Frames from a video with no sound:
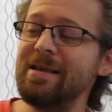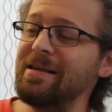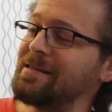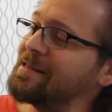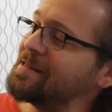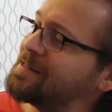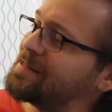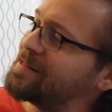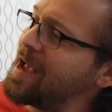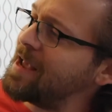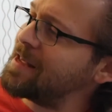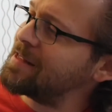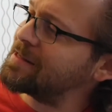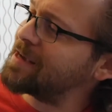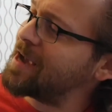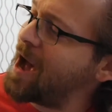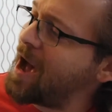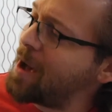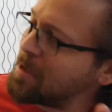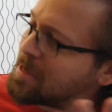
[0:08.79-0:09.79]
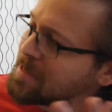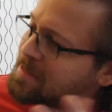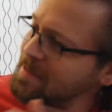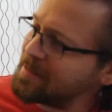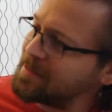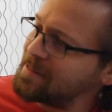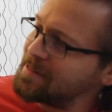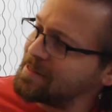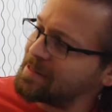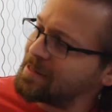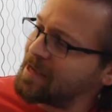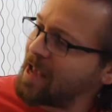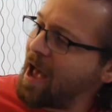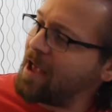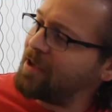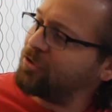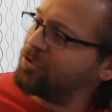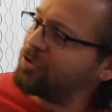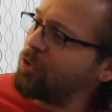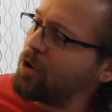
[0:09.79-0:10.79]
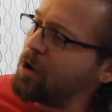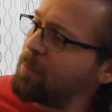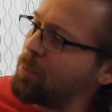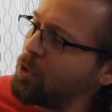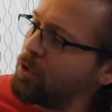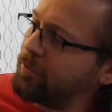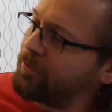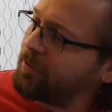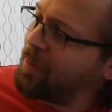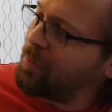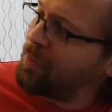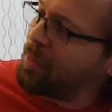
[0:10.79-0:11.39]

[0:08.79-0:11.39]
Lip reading: It's Science Comics' Skyscrapers,